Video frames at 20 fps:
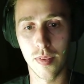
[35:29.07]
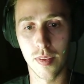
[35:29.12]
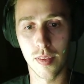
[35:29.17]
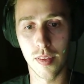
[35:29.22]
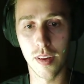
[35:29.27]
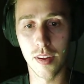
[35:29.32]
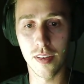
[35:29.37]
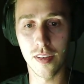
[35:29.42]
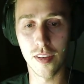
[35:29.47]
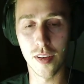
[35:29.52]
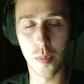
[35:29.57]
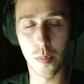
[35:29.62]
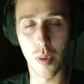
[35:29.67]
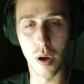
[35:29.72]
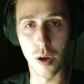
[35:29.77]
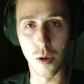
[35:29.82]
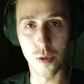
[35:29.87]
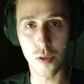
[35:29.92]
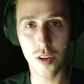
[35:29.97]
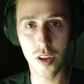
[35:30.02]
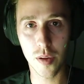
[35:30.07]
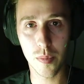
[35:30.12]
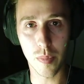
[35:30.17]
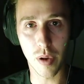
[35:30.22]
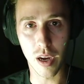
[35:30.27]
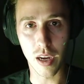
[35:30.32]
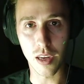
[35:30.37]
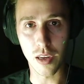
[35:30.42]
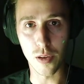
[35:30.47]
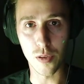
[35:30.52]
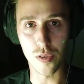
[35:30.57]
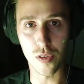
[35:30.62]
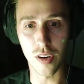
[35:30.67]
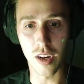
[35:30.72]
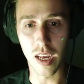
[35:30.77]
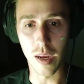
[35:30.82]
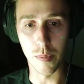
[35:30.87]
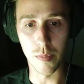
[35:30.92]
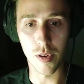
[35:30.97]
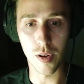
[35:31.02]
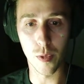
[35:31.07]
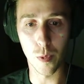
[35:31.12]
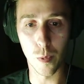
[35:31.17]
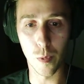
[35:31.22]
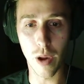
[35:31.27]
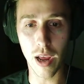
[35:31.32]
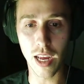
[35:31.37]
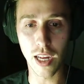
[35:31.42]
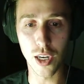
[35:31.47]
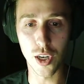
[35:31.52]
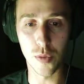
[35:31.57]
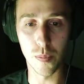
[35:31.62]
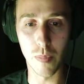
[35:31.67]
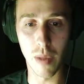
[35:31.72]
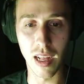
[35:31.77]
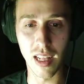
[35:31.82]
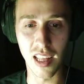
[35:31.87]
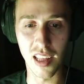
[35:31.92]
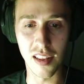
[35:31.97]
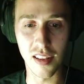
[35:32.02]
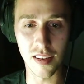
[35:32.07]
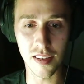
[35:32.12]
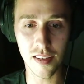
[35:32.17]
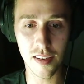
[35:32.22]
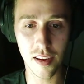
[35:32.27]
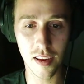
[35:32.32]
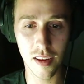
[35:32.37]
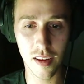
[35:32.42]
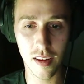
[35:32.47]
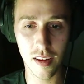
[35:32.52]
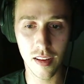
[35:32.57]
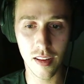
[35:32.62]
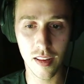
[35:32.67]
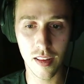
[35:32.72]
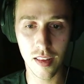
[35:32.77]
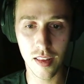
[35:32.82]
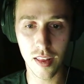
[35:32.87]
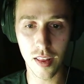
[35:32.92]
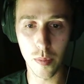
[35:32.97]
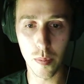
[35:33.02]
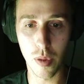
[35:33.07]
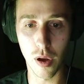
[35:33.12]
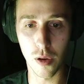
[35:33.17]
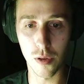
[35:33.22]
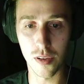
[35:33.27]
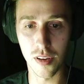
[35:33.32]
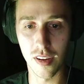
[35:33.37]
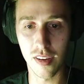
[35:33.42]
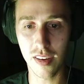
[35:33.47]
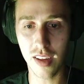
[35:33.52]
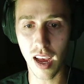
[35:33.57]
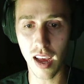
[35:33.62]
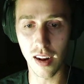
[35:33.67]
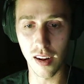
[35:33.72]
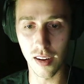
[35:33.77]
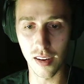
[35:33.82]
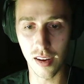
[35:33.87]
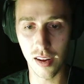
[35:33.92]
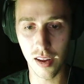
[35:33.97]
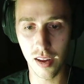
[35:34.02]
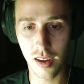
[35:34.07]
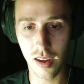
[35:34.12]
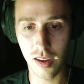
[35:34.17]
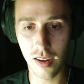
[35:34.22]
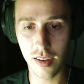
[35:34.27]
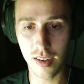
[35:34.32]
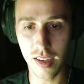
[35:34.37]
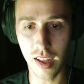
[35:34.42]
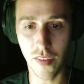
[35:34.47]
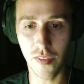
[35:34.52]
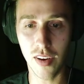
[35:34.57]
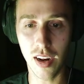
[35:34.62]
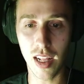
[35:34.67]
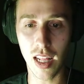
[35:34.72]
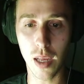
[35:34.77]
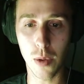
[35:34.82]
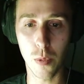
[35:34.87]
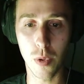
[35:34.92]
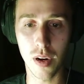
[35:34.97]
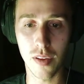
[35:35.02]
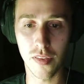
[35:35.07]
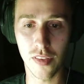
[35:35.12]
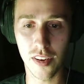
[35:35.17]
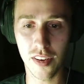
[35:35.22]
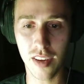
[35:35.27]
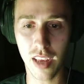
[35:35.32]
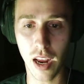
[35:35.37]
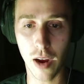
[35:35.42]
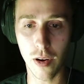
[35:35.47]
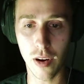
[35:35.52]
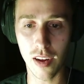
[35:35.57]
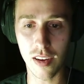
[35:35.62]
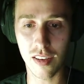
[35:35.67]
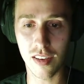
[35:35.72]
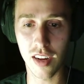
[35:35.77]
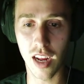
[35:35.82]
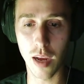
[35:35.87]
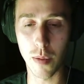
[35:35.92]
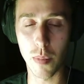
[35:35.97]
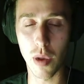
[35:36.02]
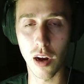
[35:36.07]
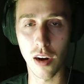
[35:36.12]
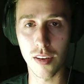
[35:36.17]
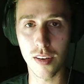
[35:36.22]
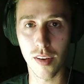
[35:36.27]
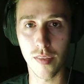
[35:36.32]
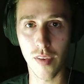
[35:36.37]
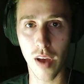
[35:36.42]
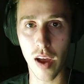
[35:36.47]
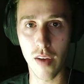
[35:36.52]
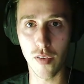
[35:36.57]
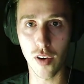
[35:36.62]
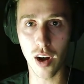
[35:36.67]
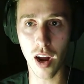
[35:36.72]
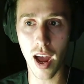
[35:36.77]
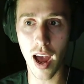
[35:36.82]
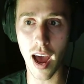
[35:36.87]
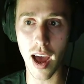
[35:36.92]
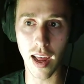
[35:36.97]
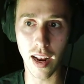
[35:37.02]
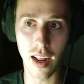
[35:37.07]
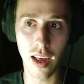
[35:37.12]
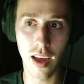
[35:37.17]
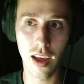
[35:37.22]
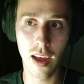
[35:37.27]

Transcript: This is a post by a user named Rage Melons. The post is titled, "Definitely one of the scariest nightmares I've ever had."